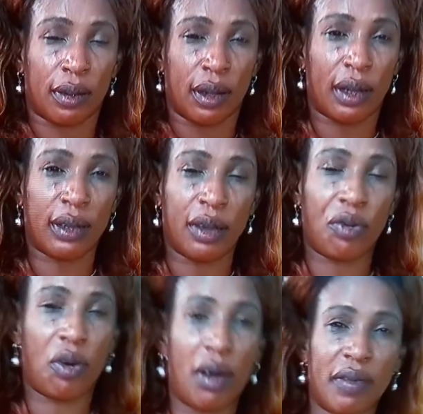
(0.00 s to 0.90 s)
And
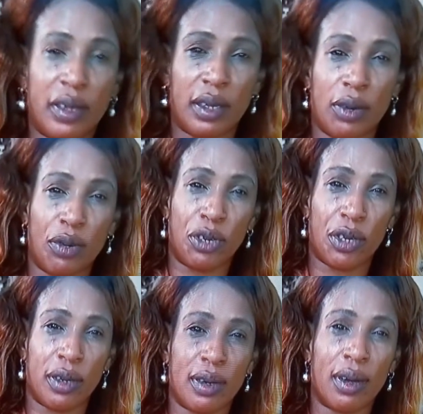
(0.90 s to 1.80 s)
there you have
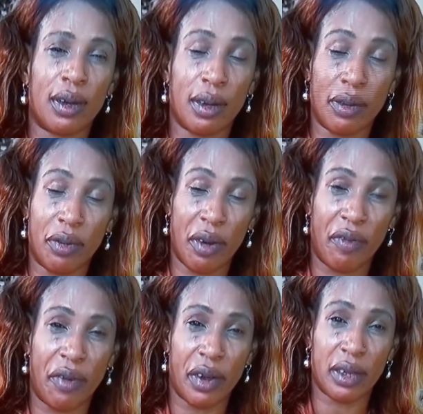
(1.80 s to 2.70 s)
it,
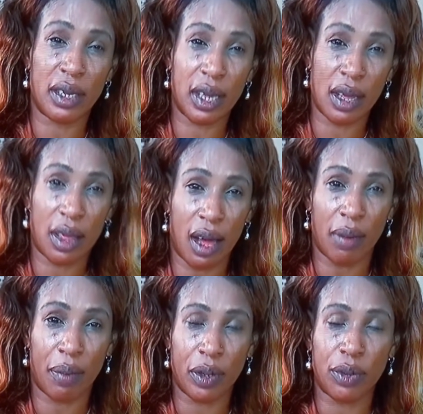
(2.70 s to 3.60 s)
Reverend
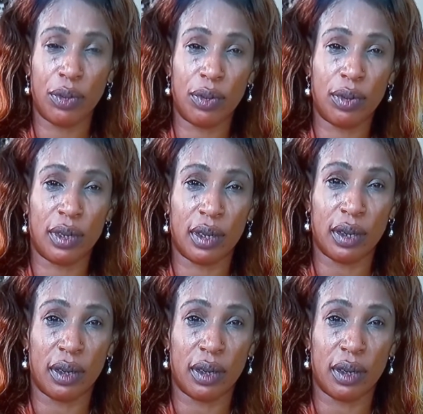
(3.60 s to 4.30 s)
Seth Ampadu,